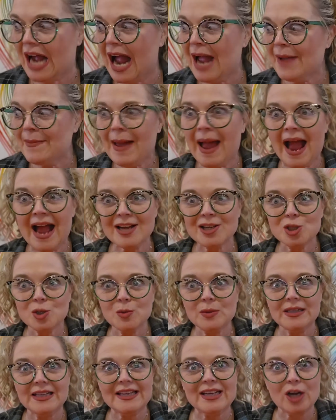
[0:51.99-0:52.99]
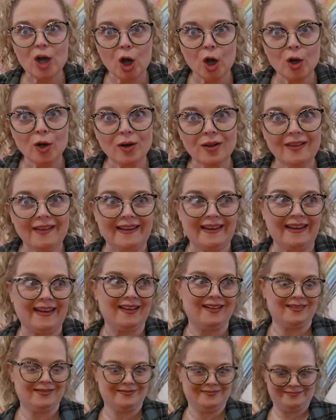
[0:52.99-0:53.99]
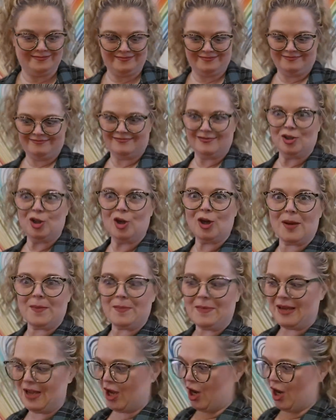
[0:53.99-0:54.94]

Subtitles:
I'm actually early. Look at me